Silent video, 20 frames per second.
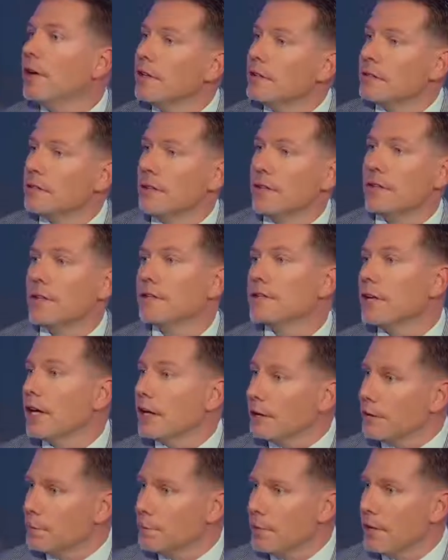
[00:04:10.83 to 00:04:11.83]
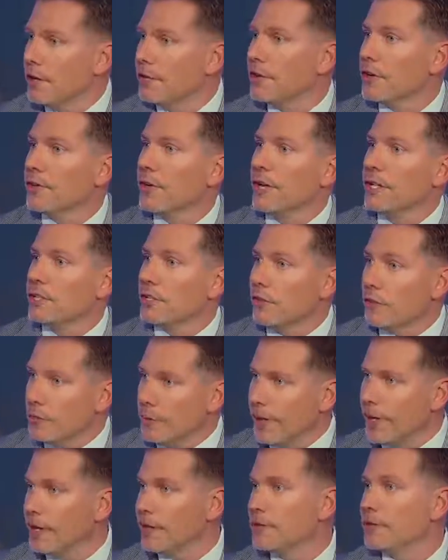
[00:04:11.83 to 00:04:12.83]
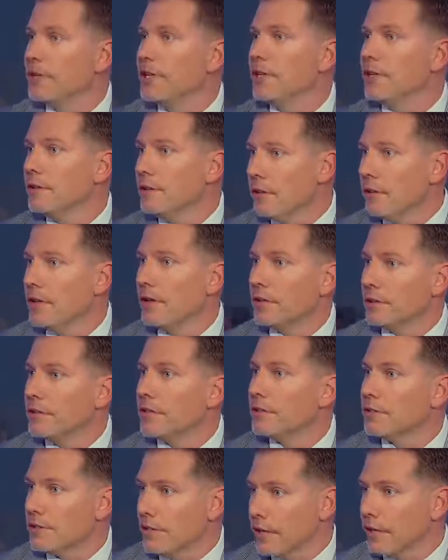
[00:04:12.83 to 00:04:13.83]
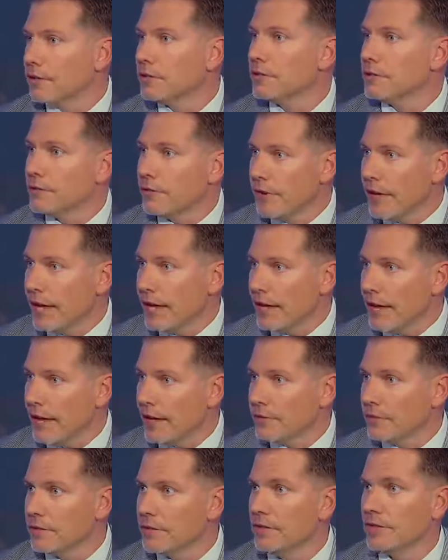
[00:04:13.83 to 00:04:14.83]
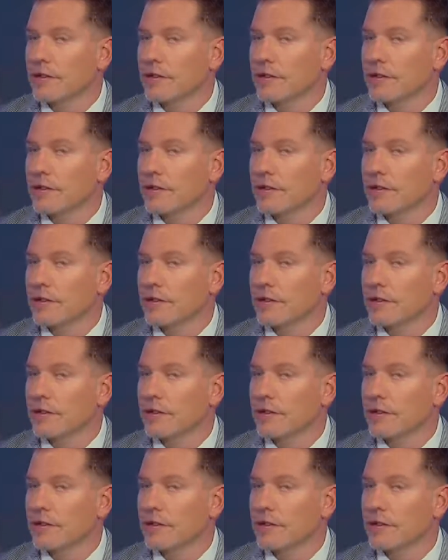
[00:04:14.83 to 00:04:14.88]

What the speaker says: It's got a perfect ratio of omega-3 to 6 fatty acids.